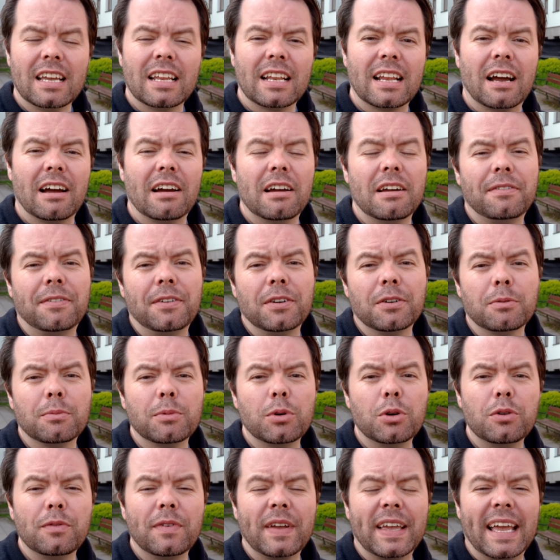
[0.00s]
Now, if you're
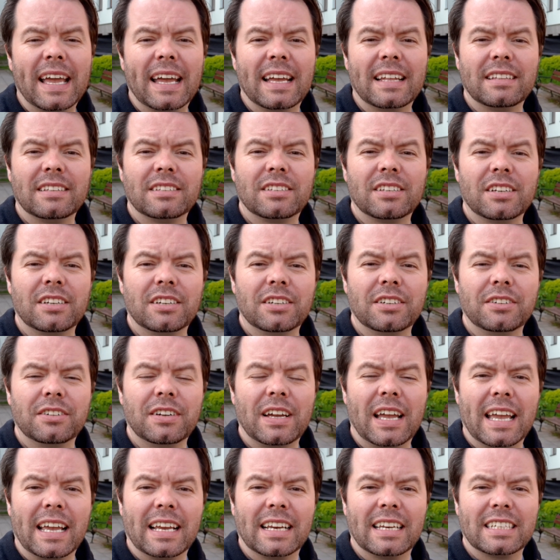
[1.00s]
moving into
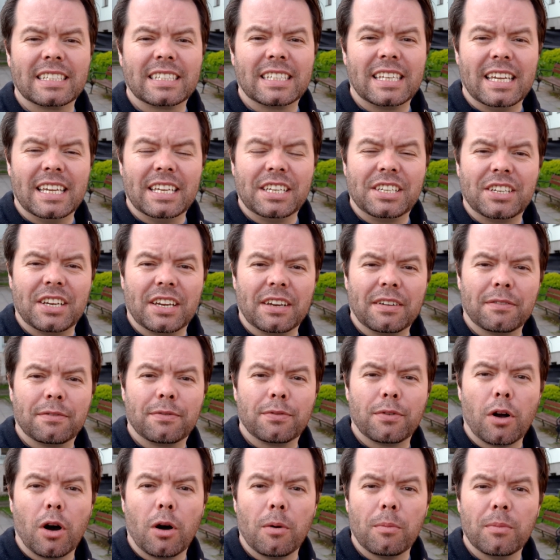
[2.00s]
English teaching
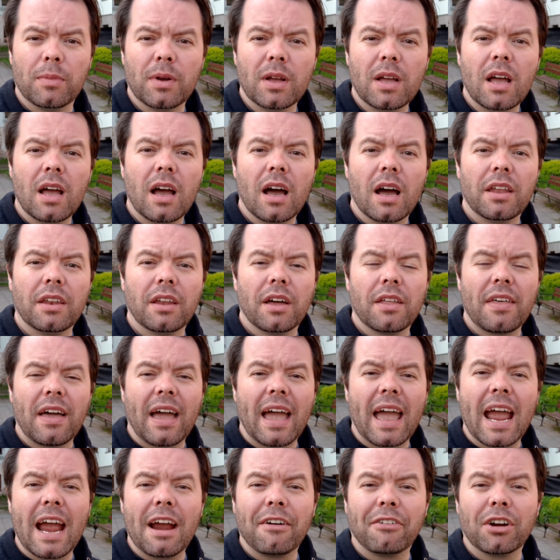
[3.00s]
from another
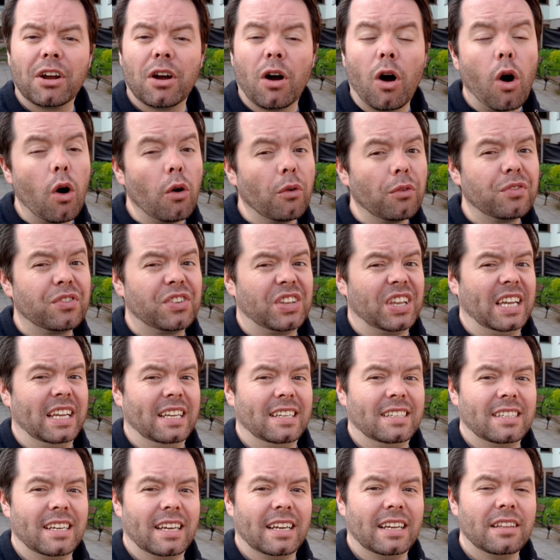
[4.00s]
area of
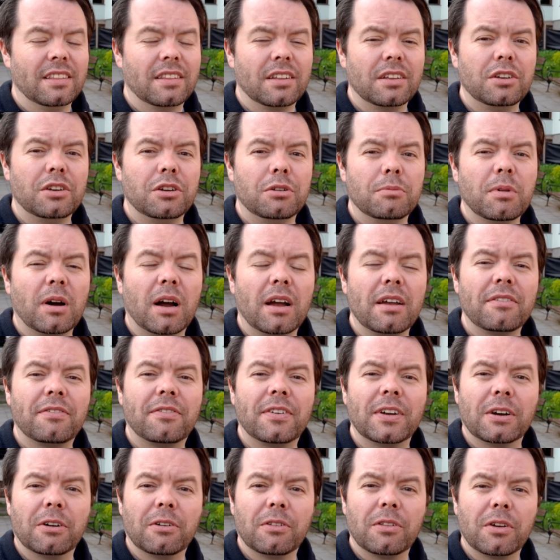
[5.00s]
teaching, then you might
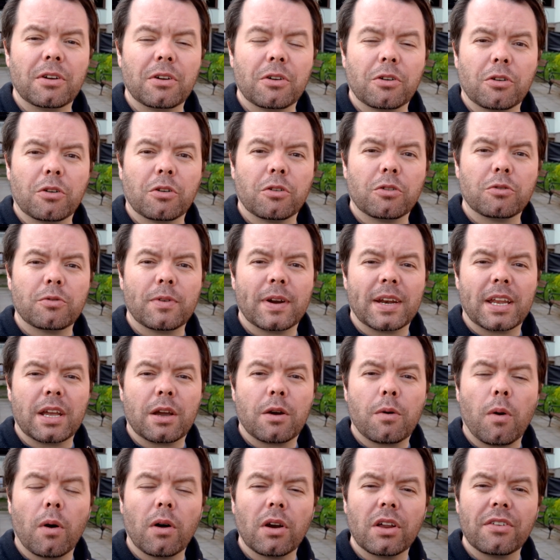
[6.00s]
feel that you're already
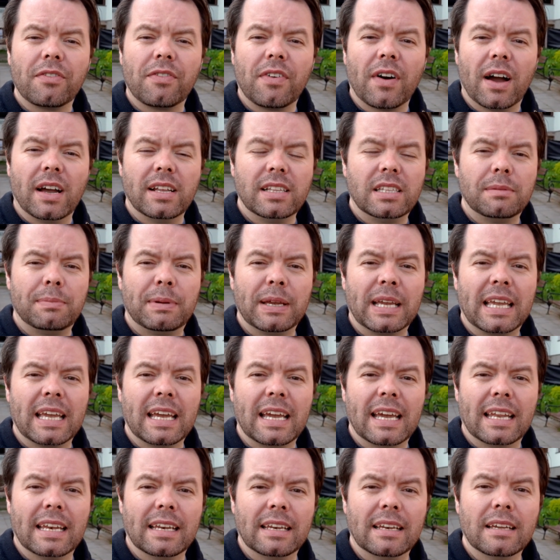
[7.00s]
qualified to
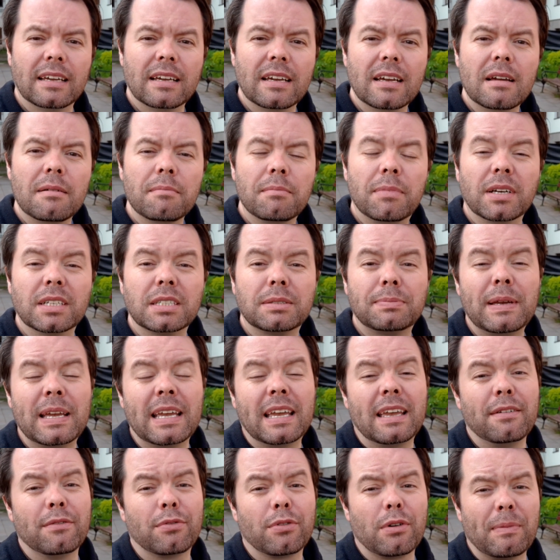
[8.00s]
begin. But
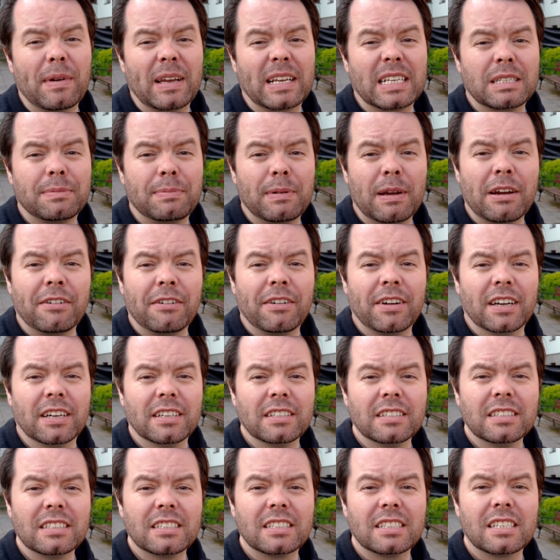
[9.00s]
speaking from
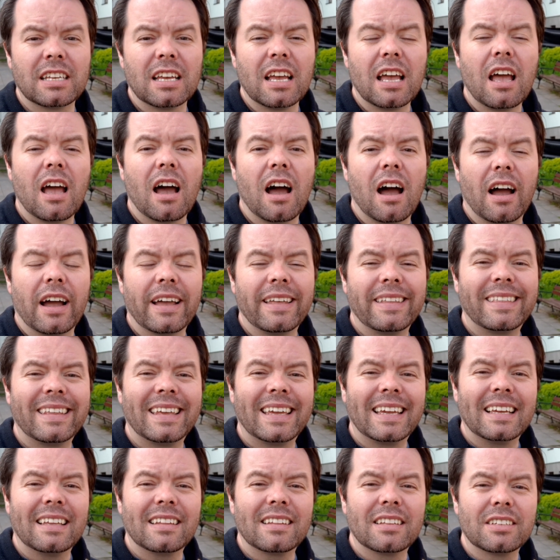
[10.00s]
experience, I
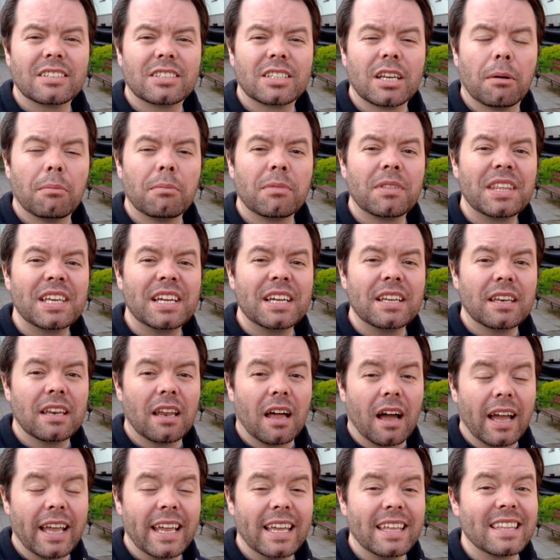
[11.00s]
think that something
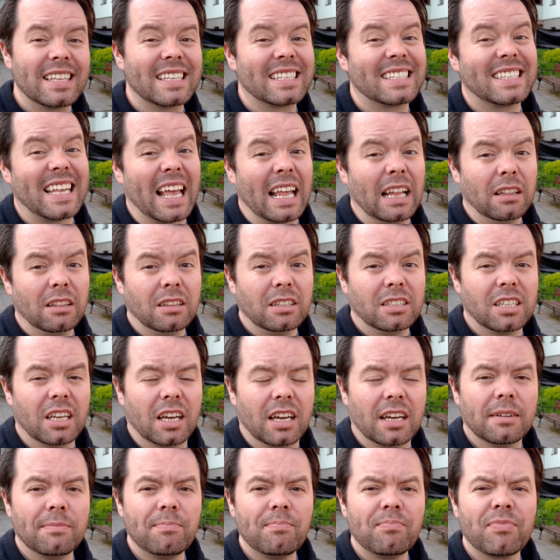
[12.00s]
like the
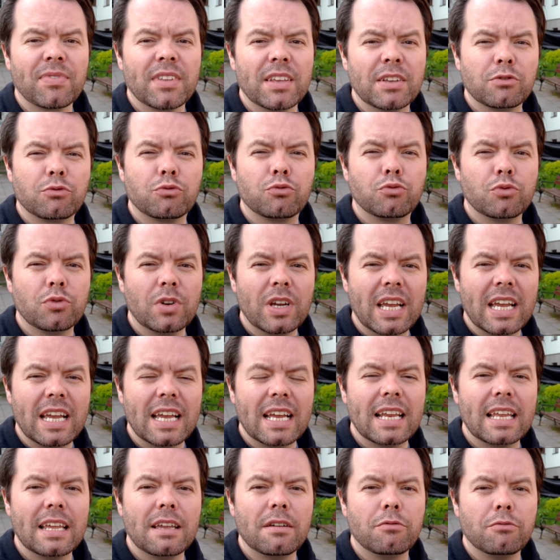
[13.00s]
CELTA is
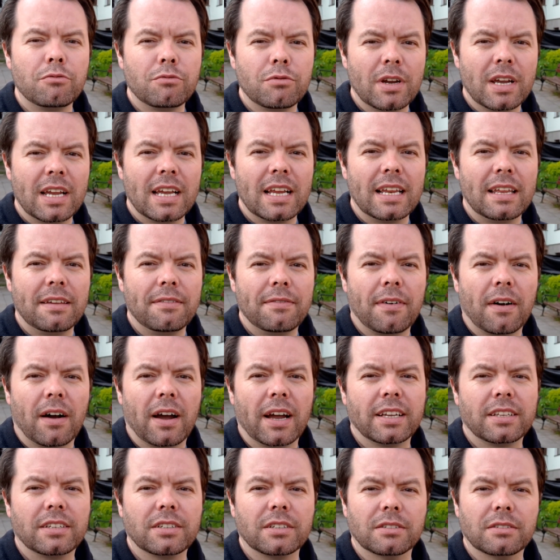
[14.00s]
really, really
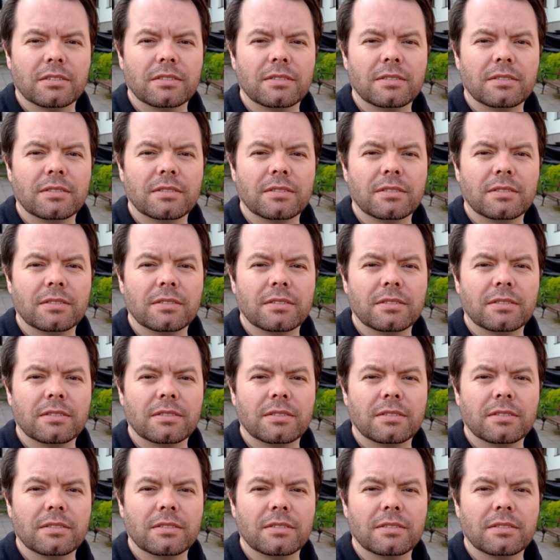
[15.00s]
vital.